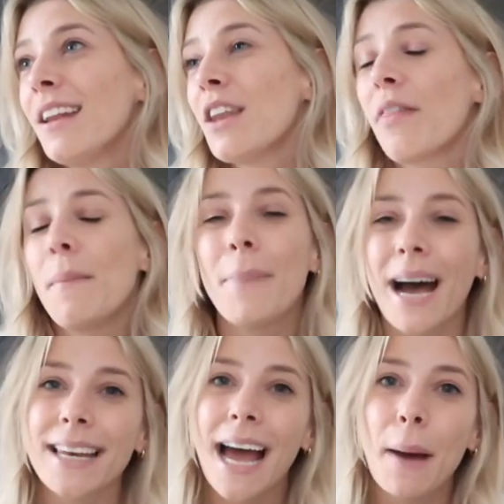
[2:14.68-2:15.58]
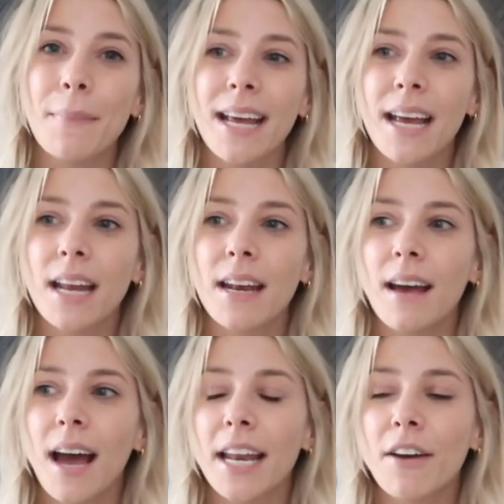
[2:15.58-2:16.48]
bad happening,
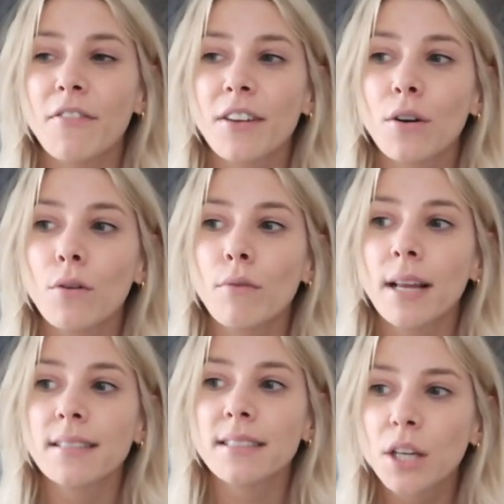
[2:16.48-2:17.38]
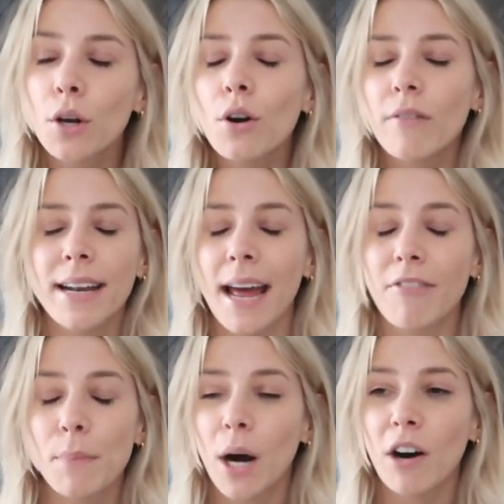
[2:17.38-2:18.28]
and I feel really secure in
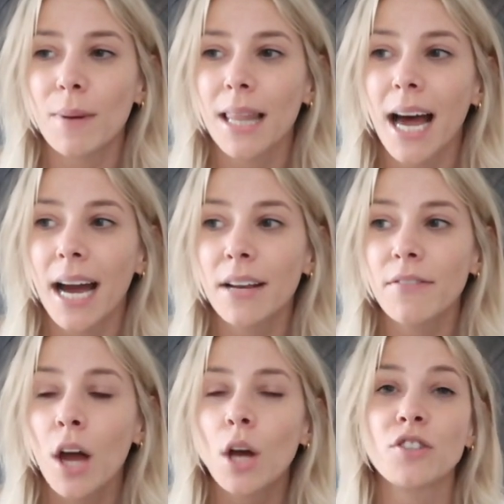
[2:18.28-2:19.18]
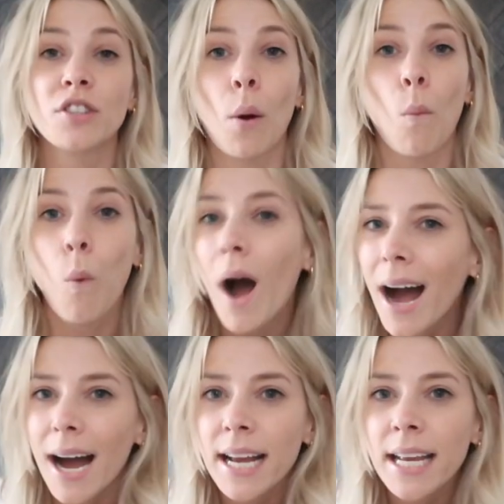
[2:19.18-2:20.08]
every part of my life. So
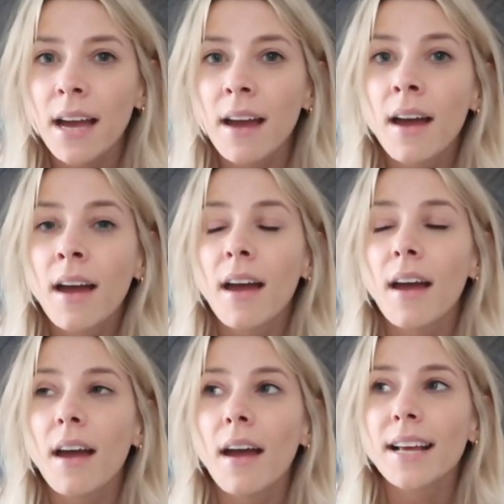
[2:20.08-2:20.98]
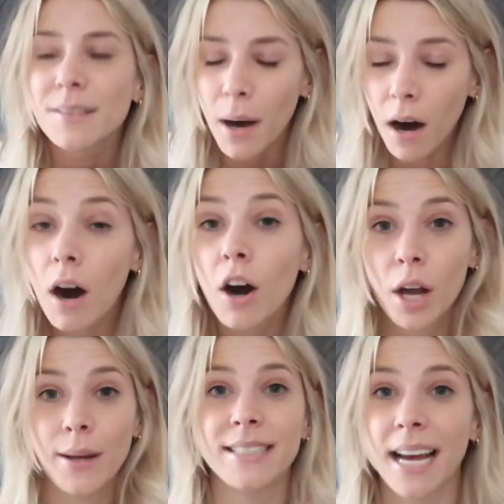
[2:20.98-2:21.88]
why is my heart
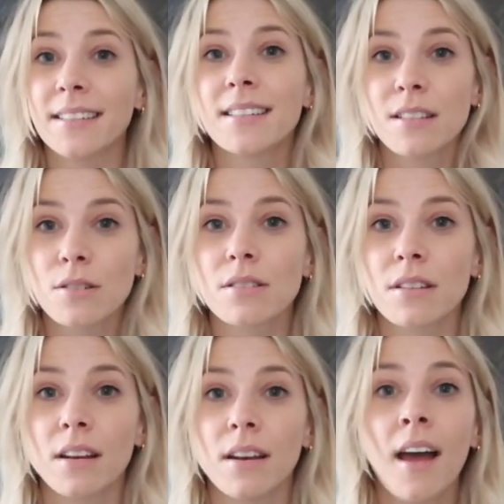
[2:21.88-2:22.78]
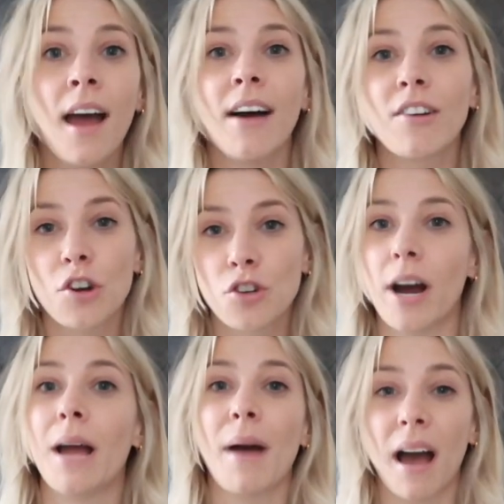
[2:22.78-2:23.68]
going 10 to the dozen? I've got a
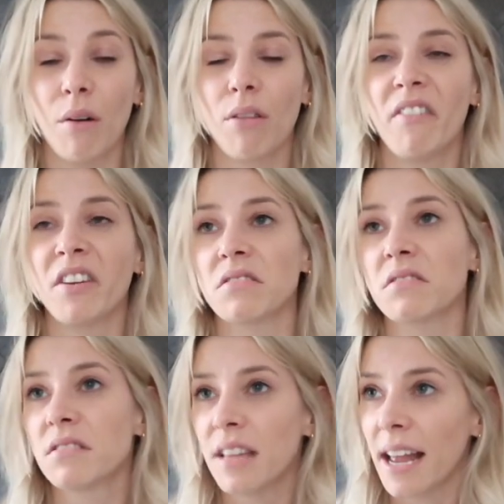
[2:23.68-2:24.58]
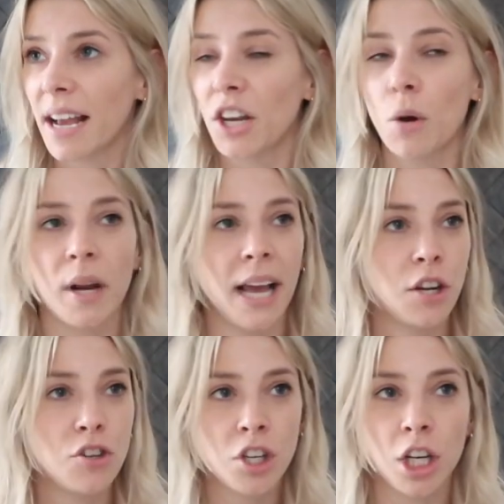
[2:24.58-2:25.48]
dry mouth, I feel sick, I don't want to get
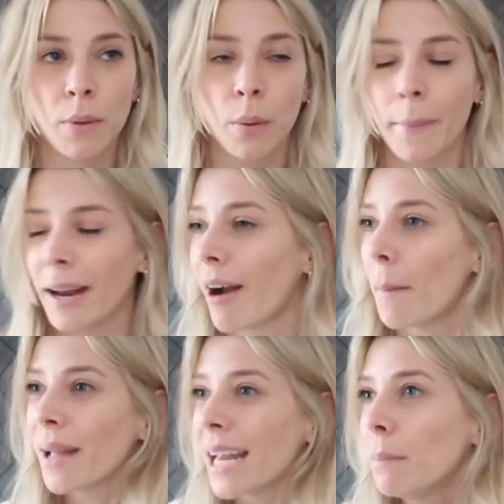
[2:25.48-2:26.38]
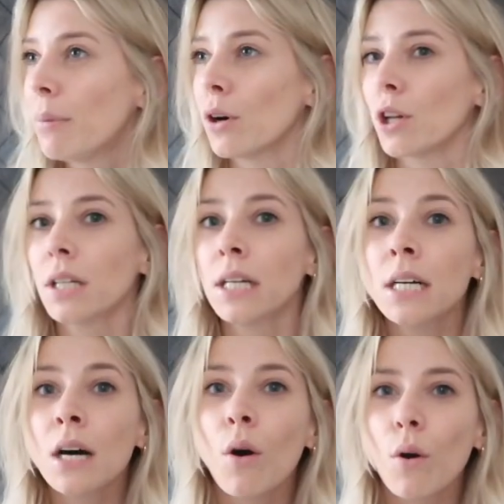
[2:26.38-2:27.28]
on a tube, I don't want to be around people.
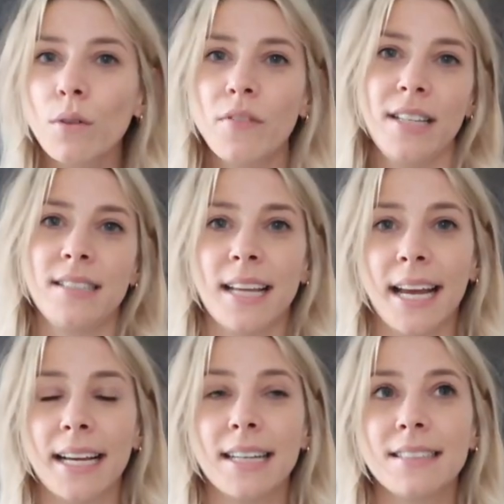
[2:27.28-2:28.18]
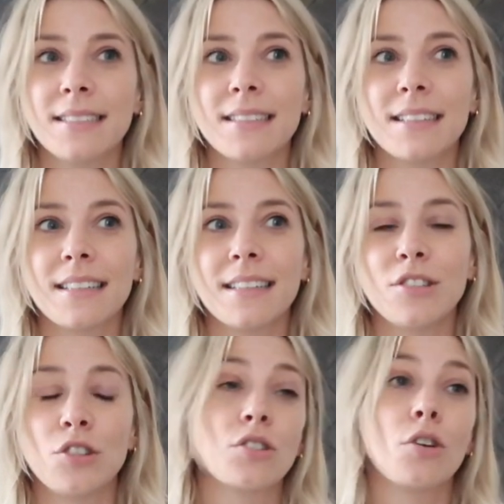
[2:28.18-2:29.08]
All of these things
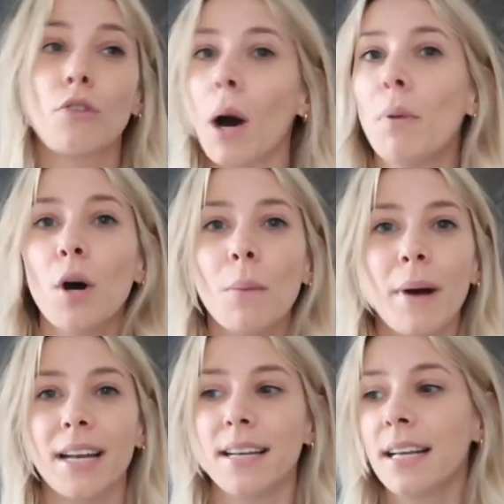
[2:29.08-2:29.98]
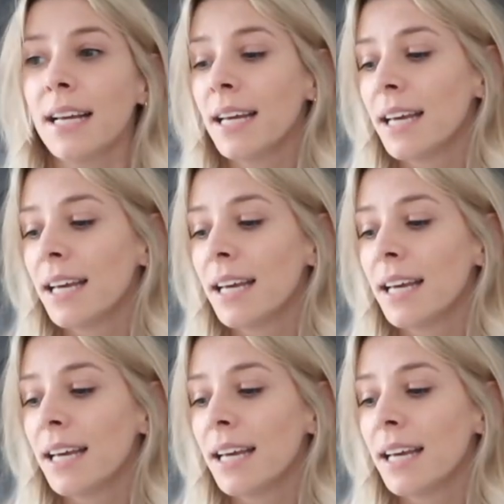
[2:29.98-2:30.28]
just crop up and